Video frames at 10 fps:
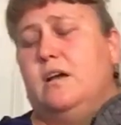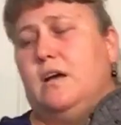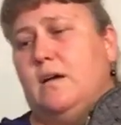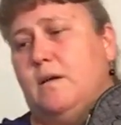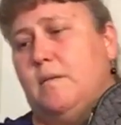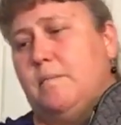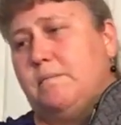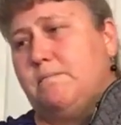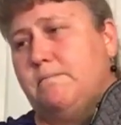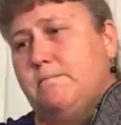Um,
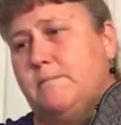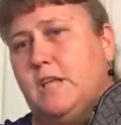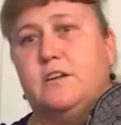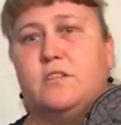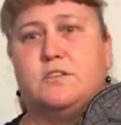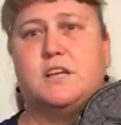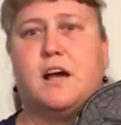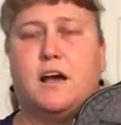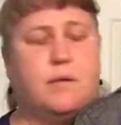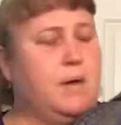another
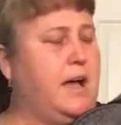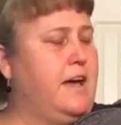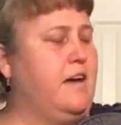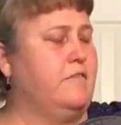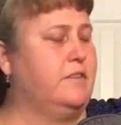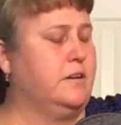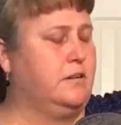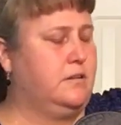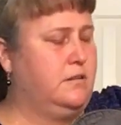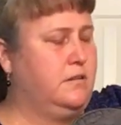time, I have a,
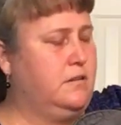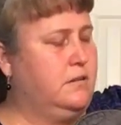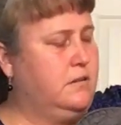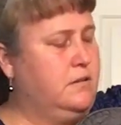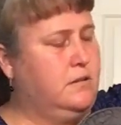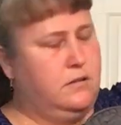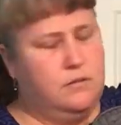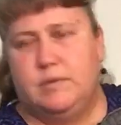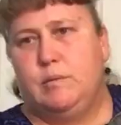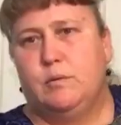
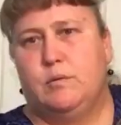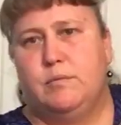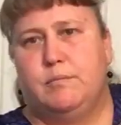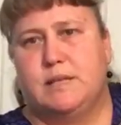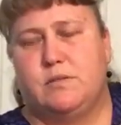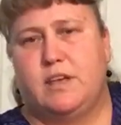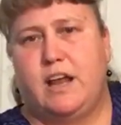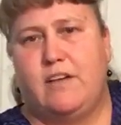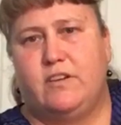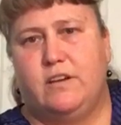maybe we'll mess with that. I
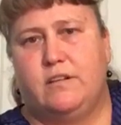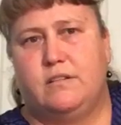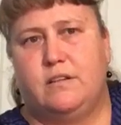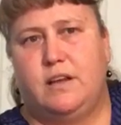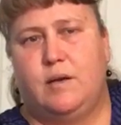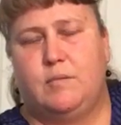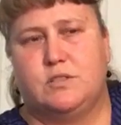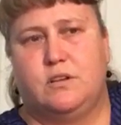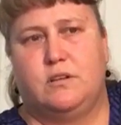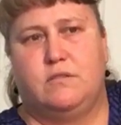have a
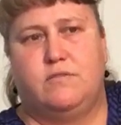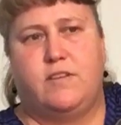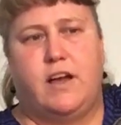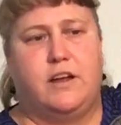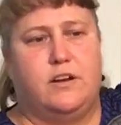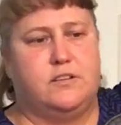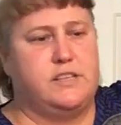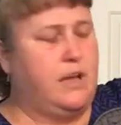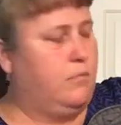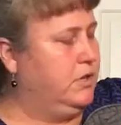Amazon Fire
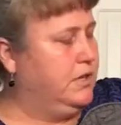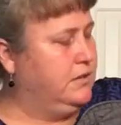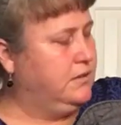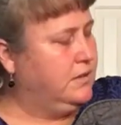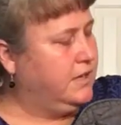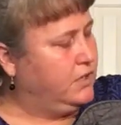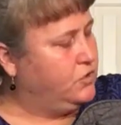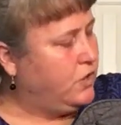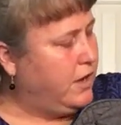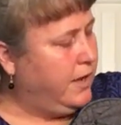tablet that I could
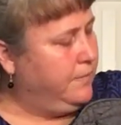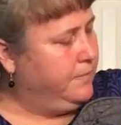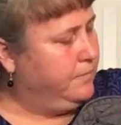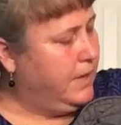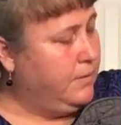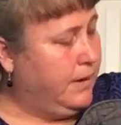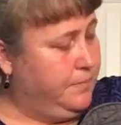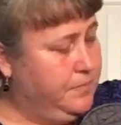try. Anyway,